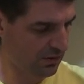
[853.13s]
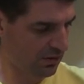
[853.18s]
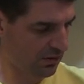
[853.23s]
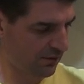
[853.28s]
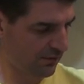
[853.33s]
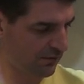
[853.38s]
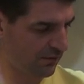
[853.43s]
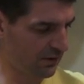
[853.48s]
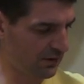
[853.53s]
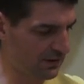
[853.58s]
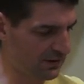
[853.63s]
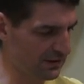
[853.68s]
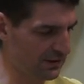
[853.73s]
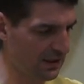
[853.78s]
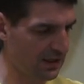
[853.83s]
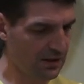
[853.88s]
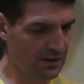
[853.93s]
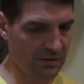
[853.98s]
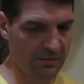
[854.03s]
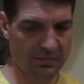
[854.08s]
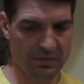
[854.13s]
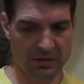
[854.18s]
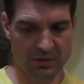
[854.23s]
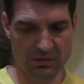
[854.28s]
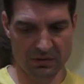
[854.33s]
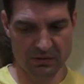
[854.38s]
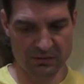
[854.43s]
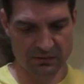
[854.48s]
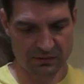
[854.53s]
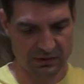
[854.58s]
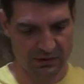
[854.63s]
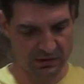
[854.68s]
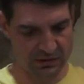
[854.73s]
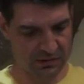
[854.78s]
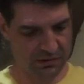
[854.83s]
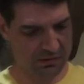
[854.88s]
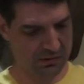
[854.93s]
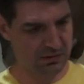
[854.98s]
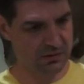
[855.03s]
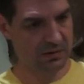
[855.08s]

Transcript: the front side of the bow over here.